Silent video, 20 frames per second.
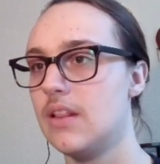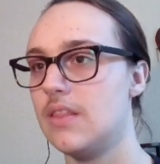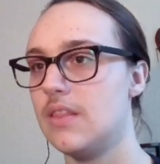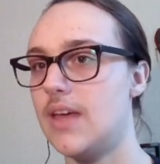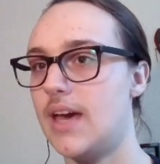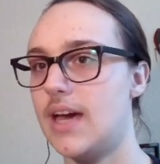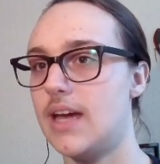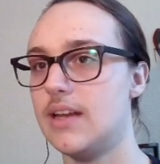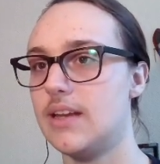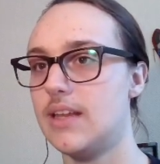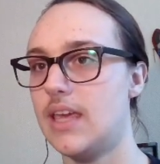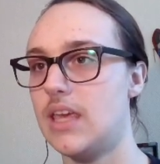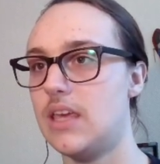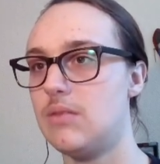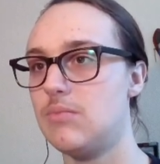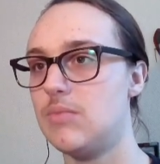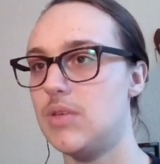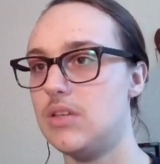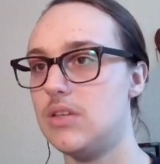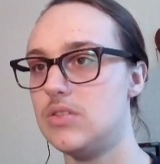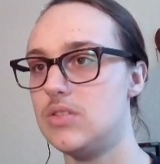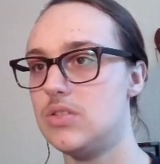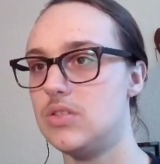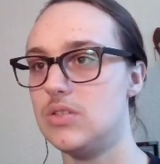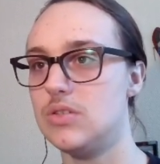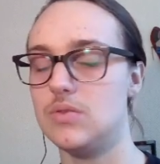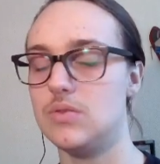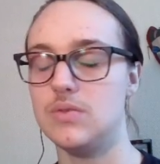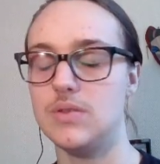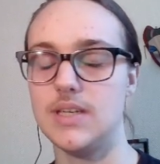that came
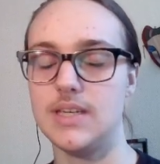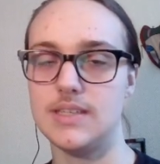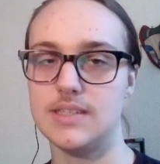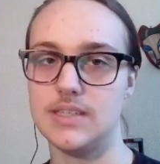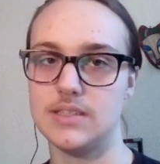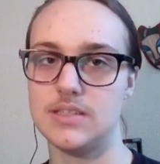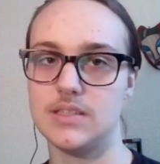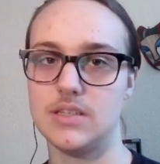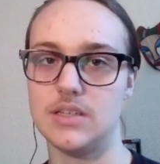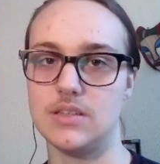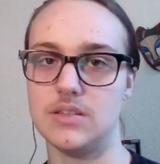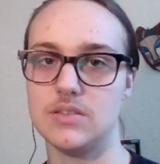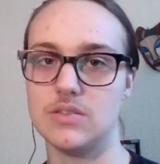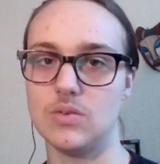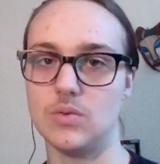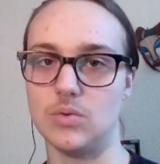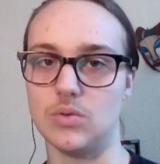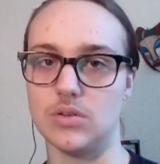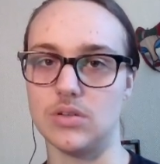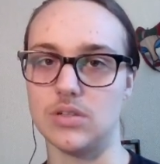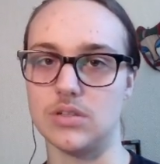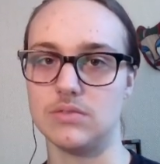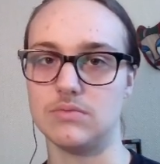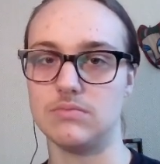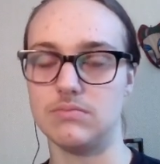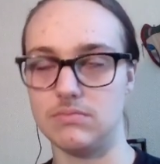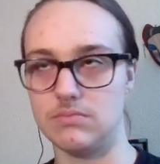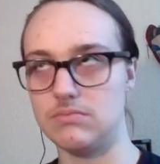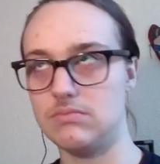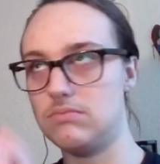into existence or
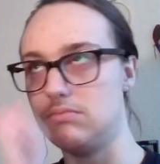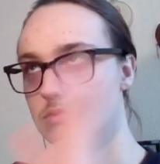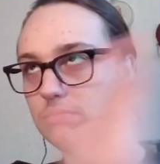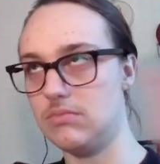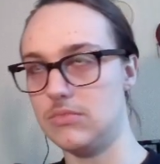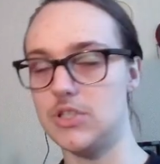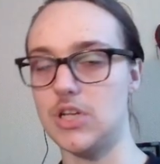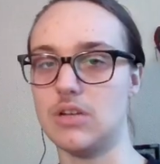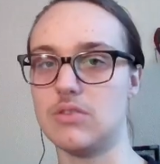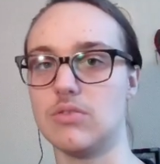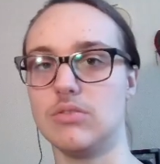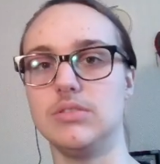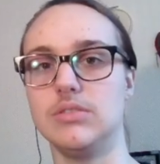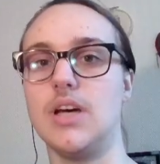general